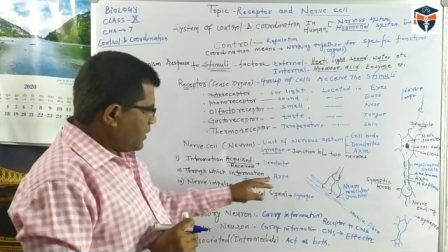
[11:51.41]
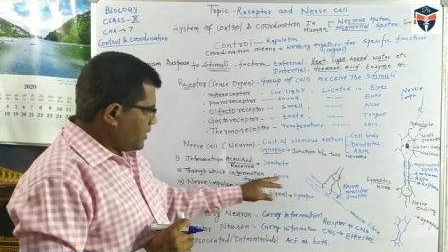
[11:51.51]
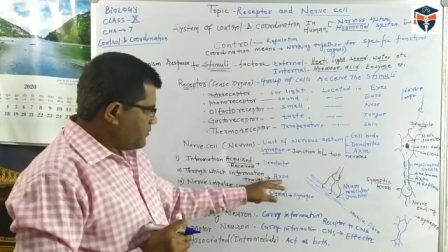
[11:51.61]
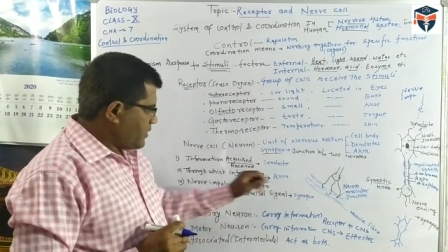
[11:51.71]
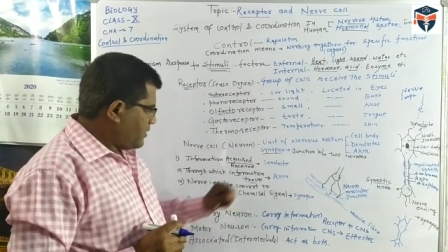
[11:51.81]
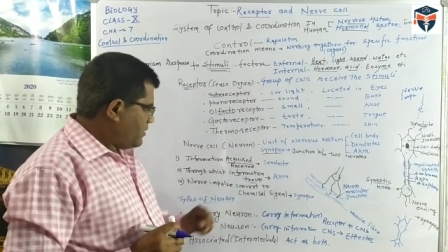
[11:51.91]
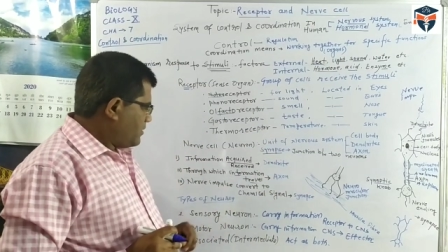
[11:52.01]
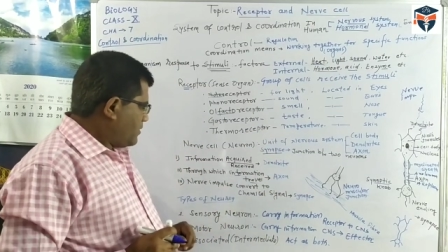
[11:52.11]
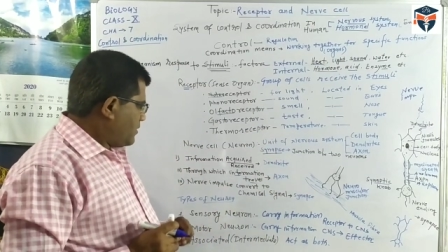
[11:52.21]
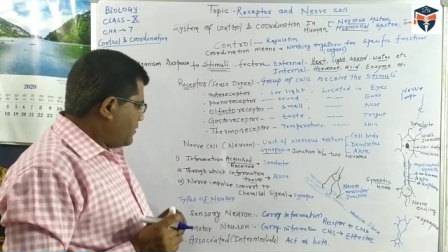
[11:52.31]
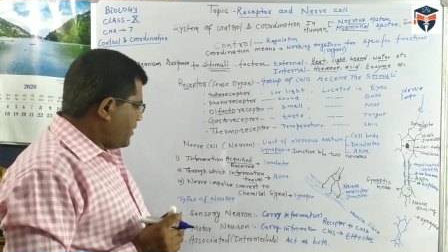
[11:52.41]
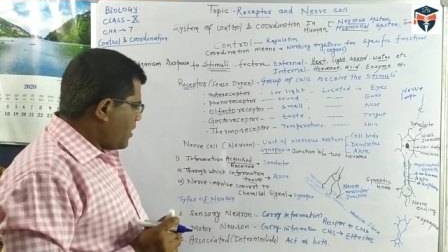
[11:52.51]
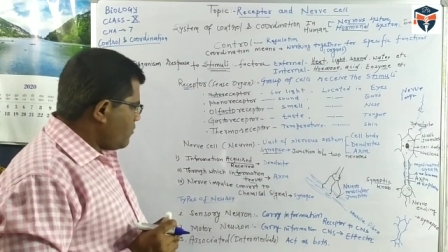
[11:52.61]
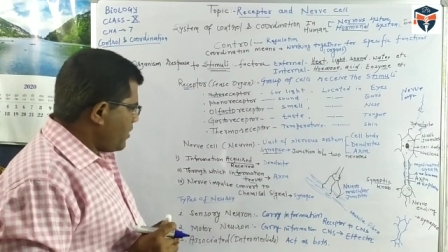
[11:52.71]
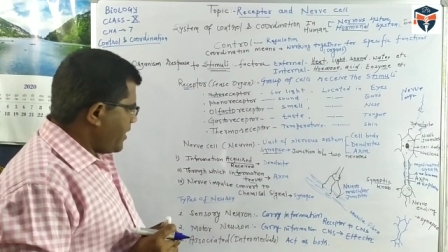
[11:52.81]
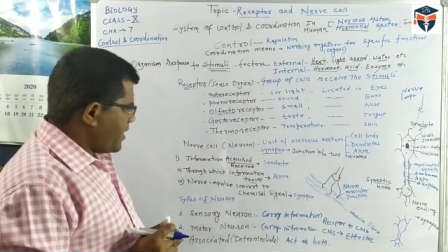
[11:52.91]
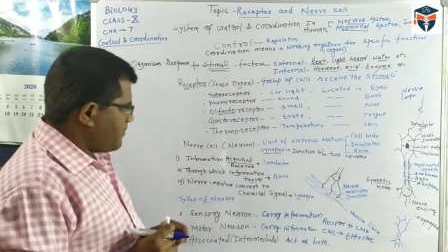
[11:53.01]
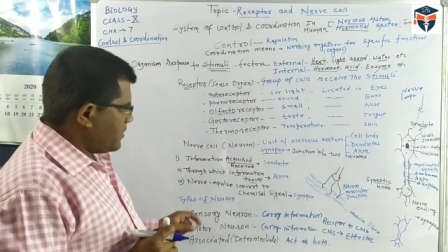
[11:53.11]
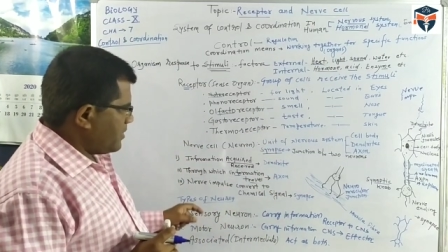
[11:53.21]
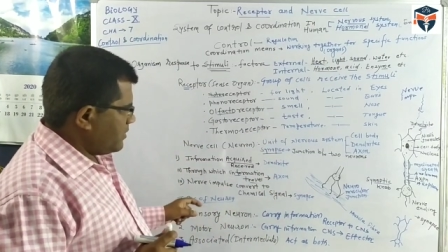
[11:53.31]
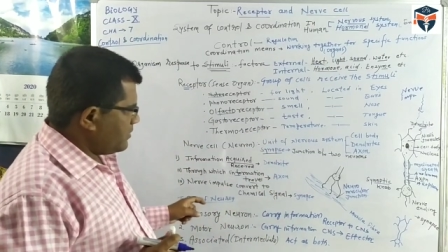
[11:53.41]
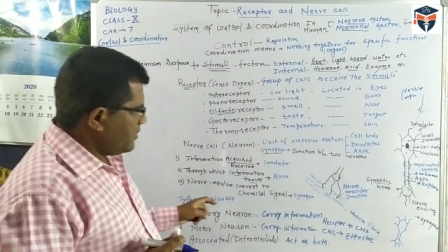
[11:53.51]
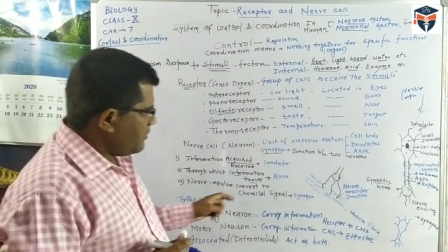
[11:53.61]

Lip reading: Axon. Now what happened?